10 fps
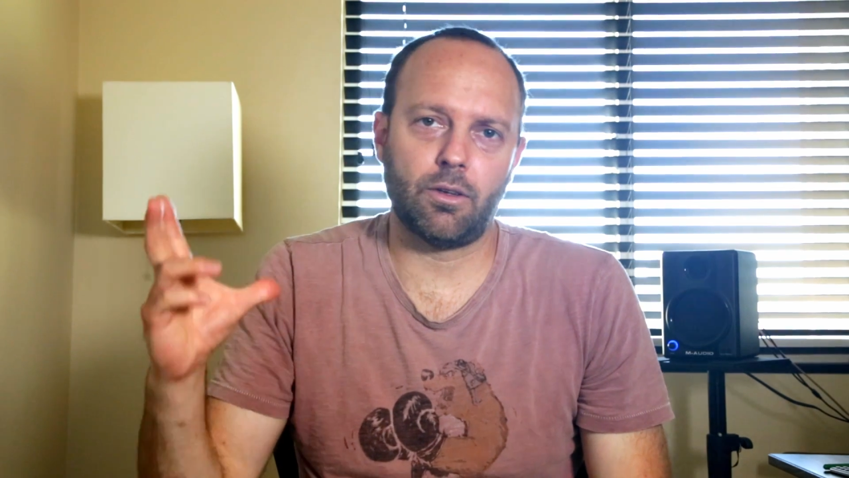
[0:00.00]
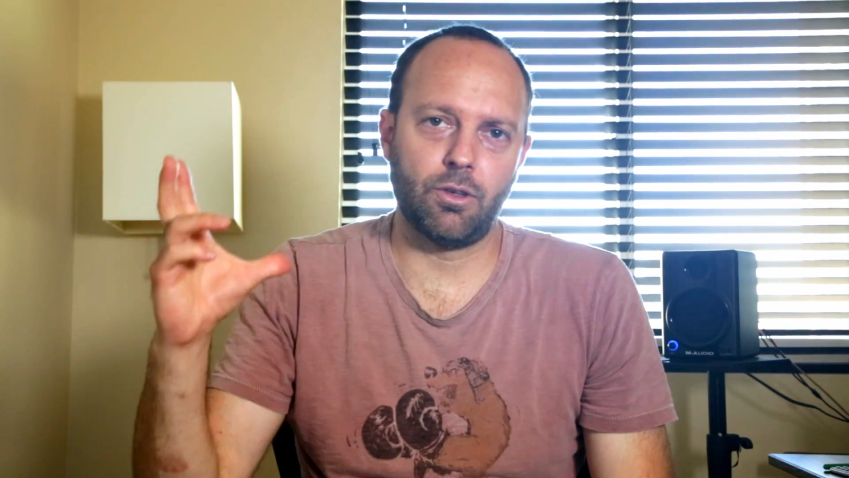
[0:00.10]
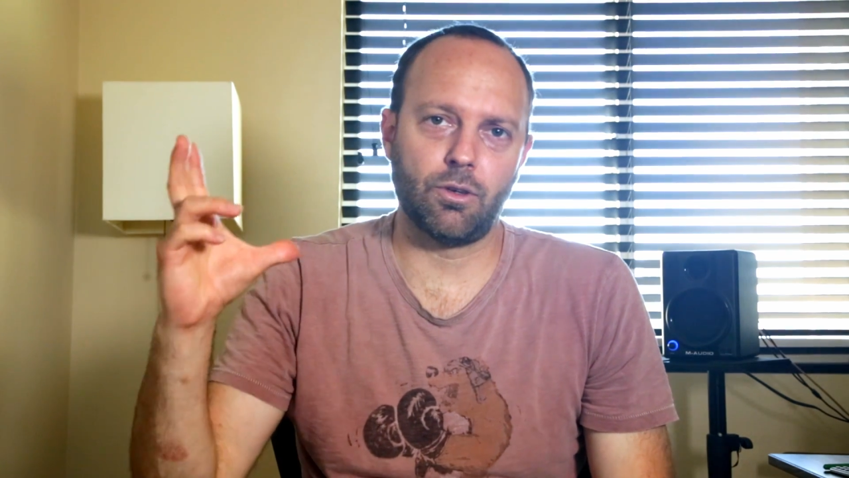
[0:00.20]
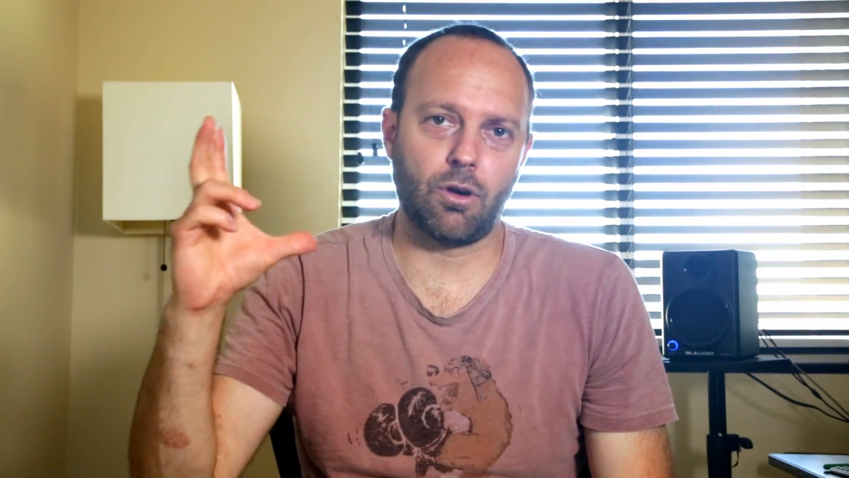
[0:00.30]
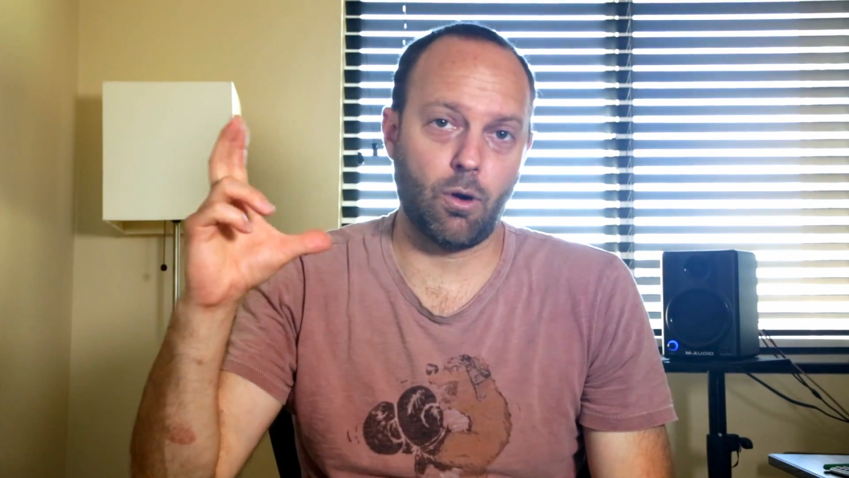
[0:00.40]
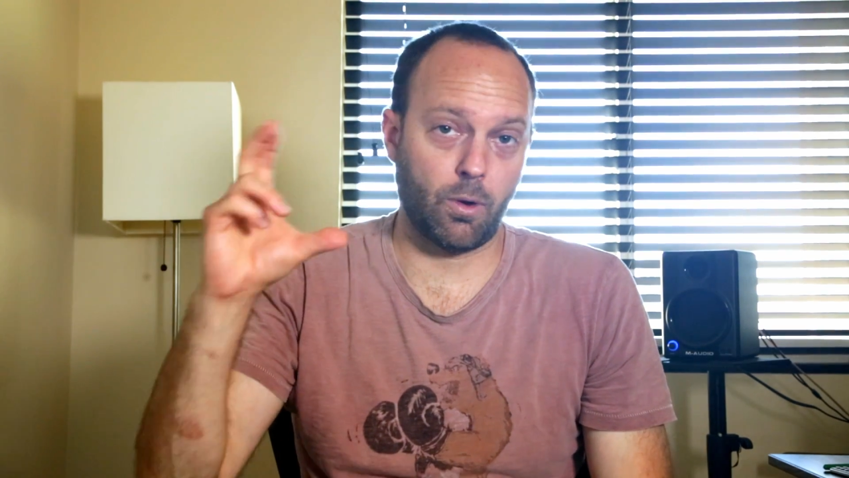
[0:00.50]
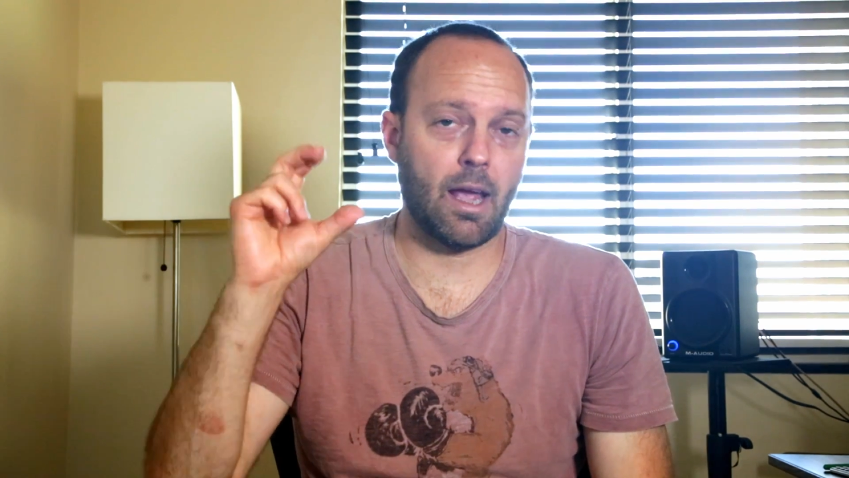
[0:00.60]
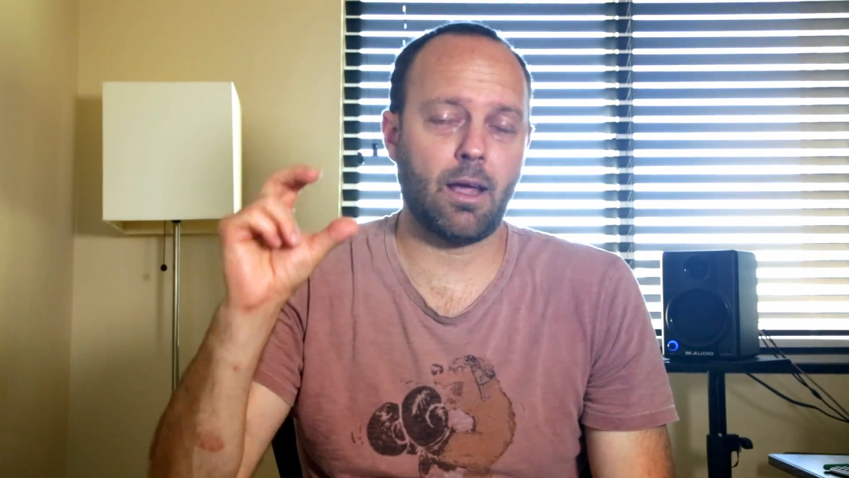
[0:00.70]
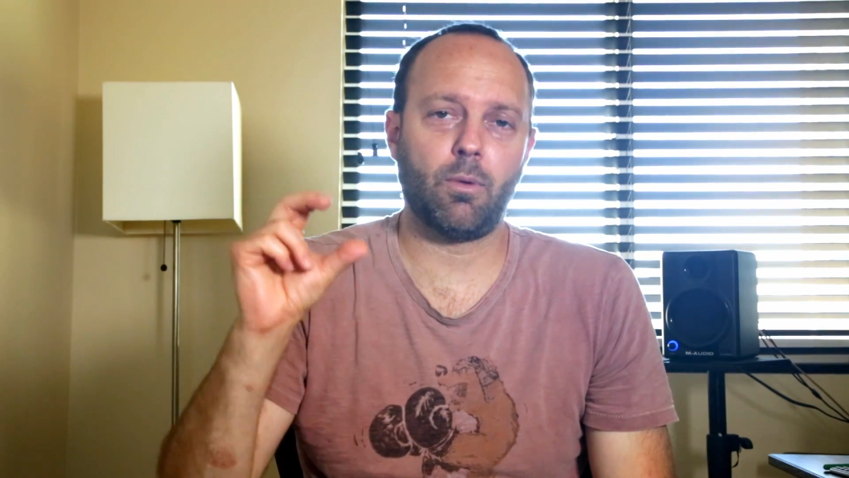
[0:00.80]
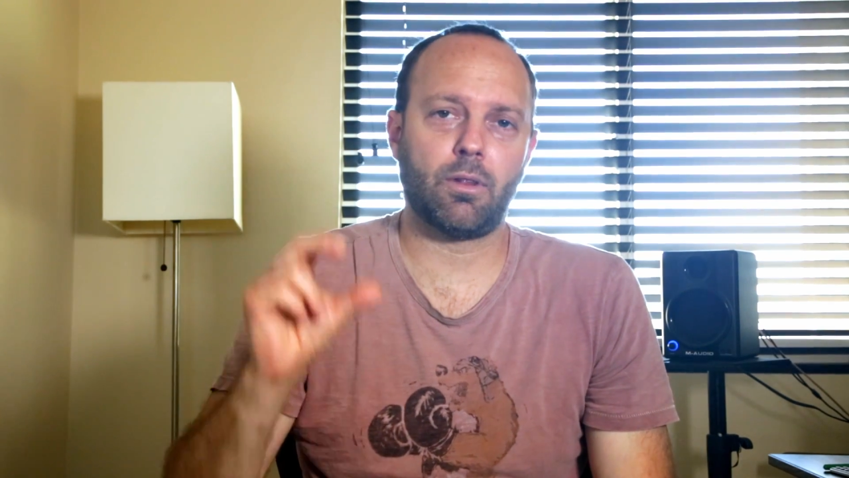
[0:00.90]
you're
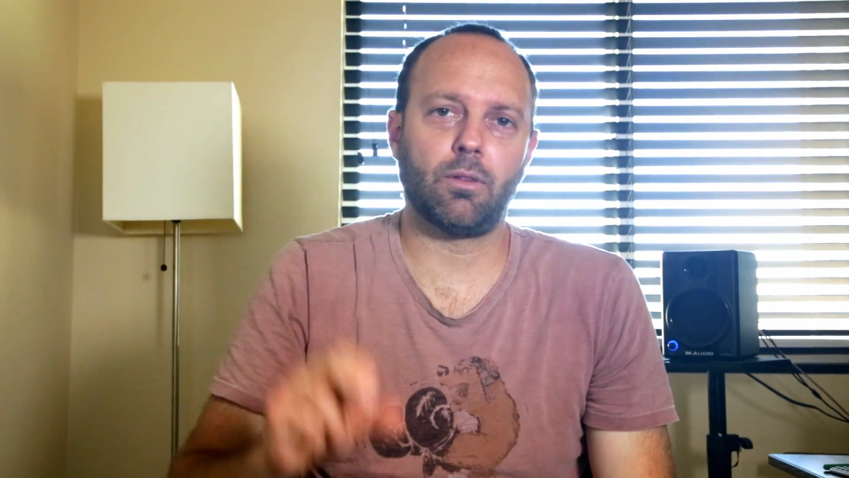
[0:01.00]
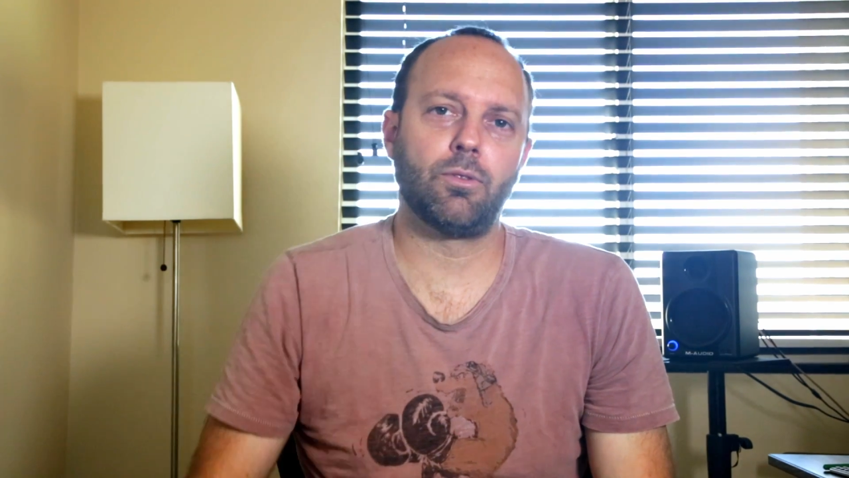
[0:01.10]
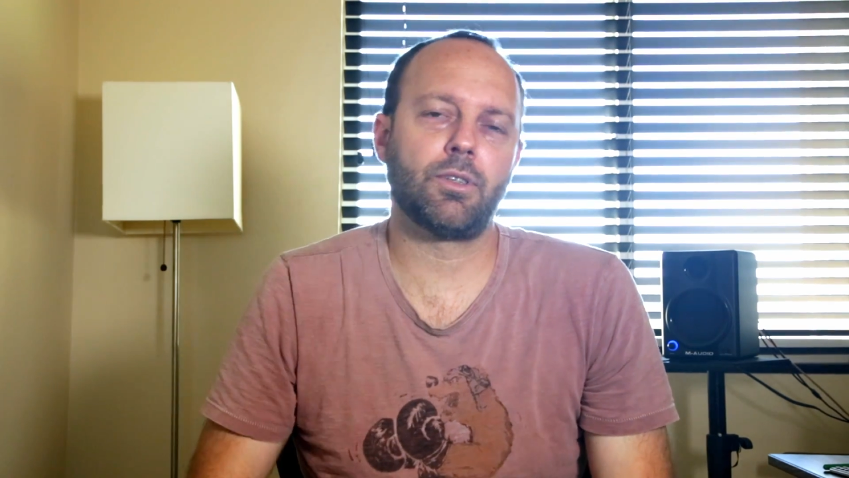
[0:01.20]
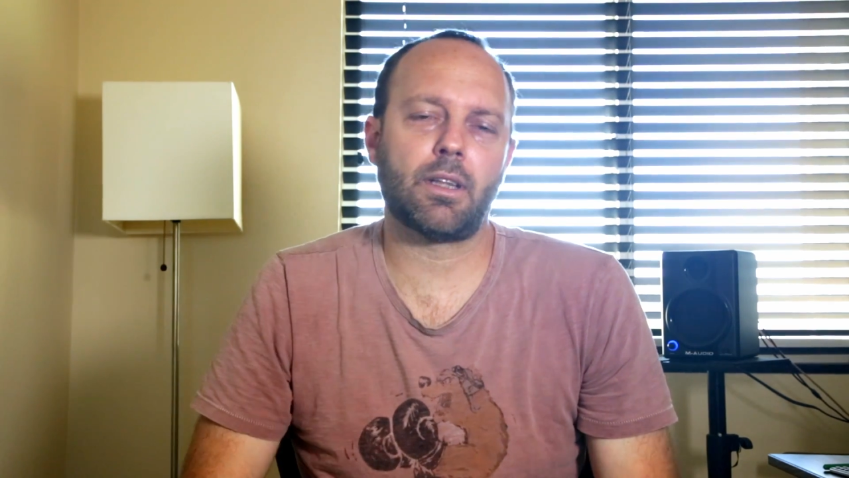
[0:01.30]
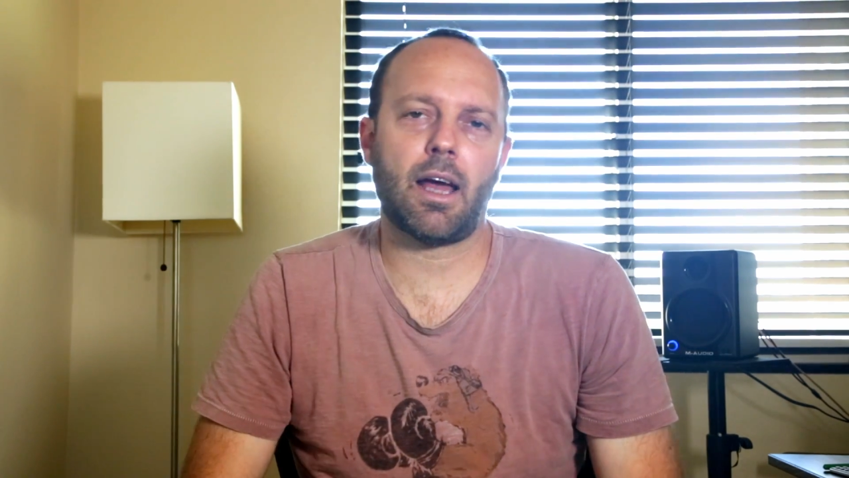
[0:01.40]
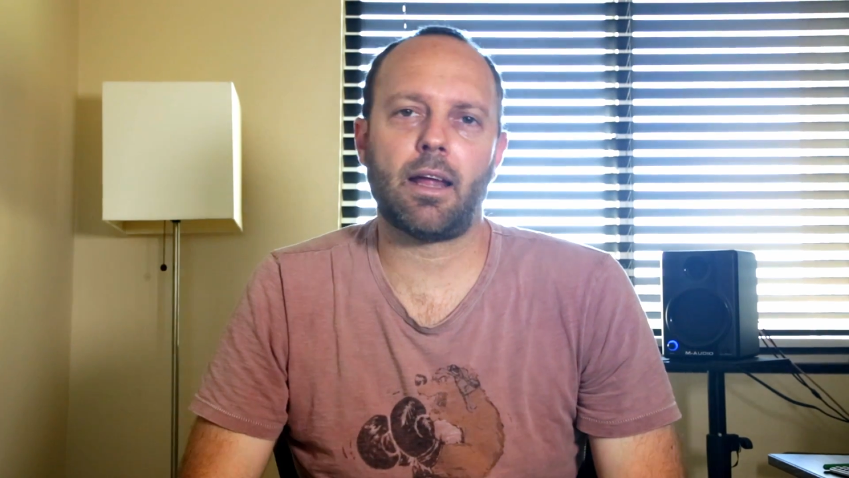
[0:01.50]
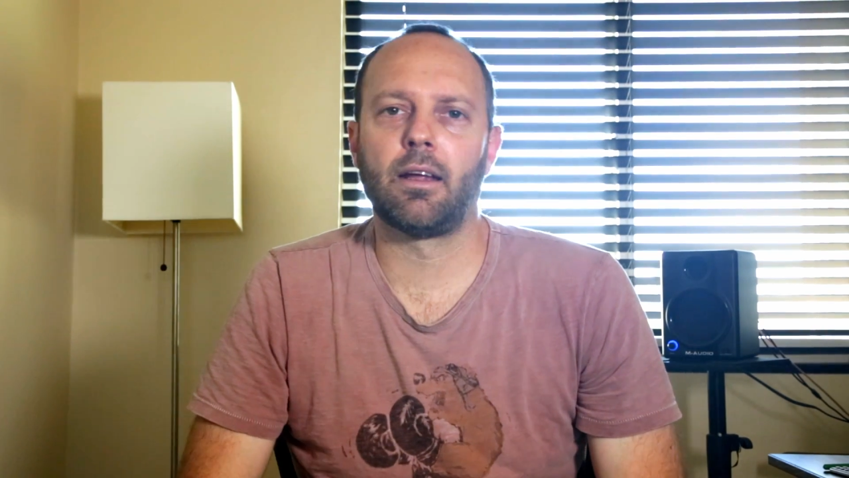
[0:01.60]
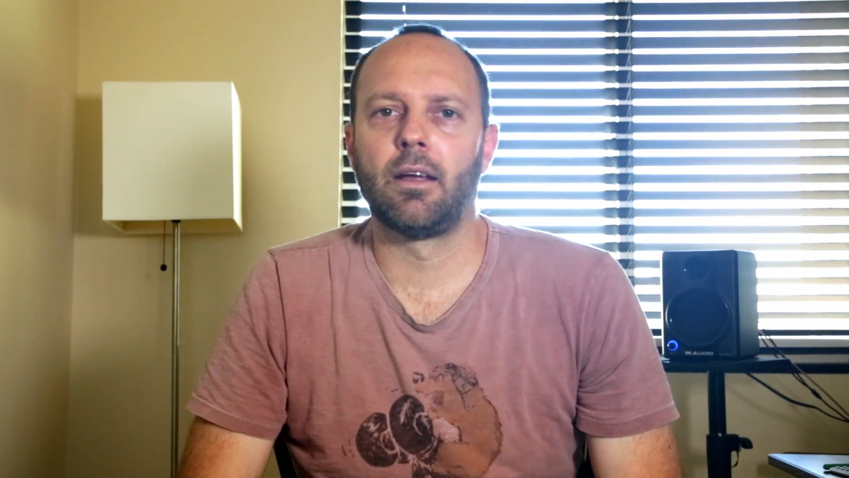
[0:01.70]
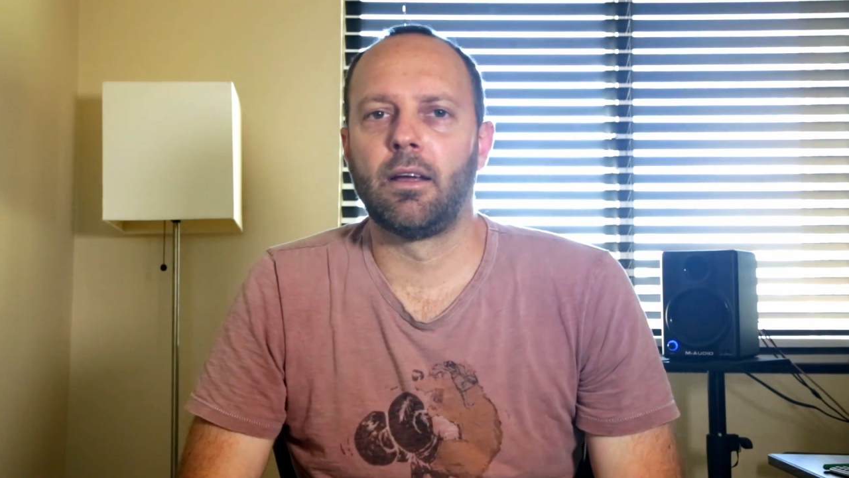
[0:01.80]
okay with losing that.